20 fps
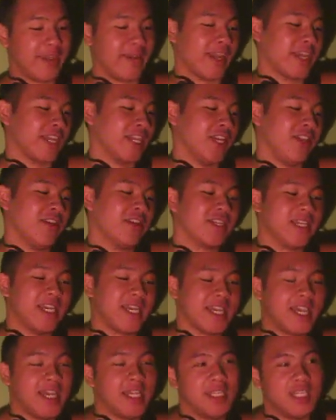I can look
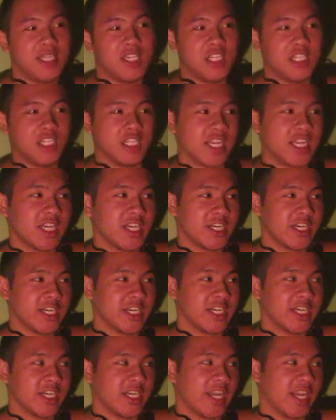like Kendall
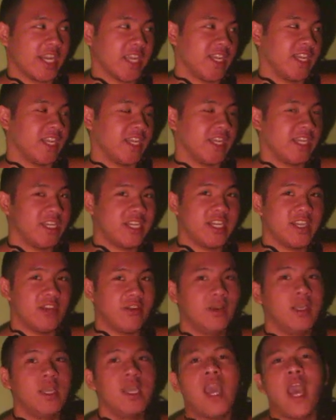Jenner, you
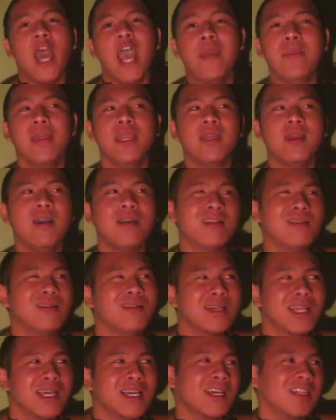know. I may not
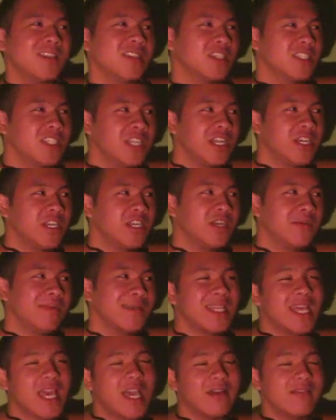look like Kendall Jenner,
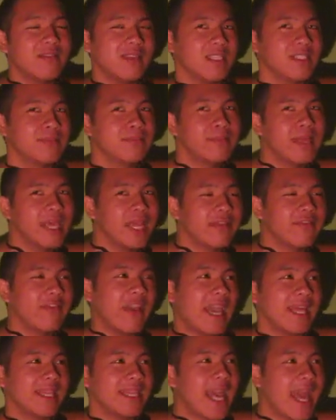but I have this big
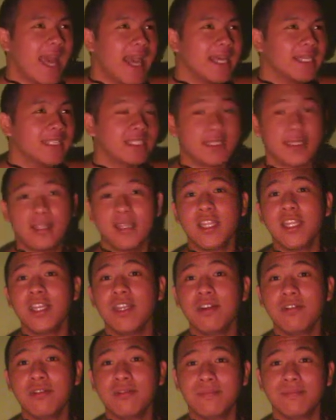fat ass, you
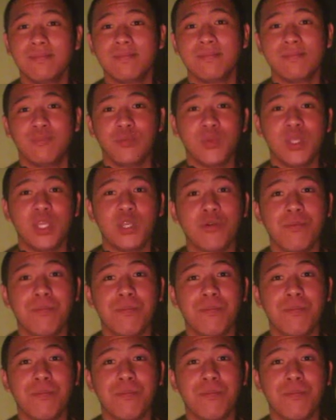know. We